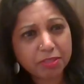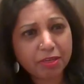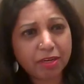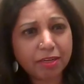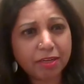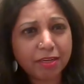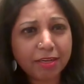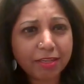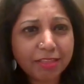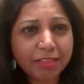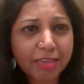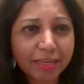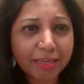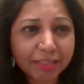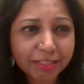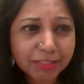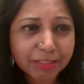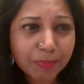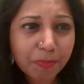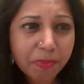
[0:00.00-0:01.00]
array,
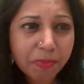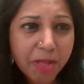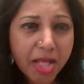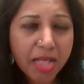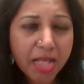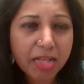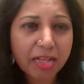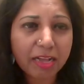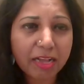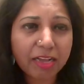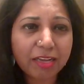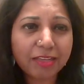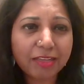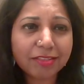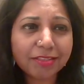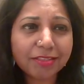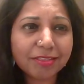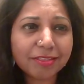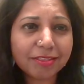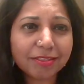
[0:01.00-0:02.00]
that is
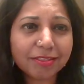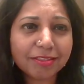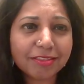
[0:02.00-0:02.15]
past.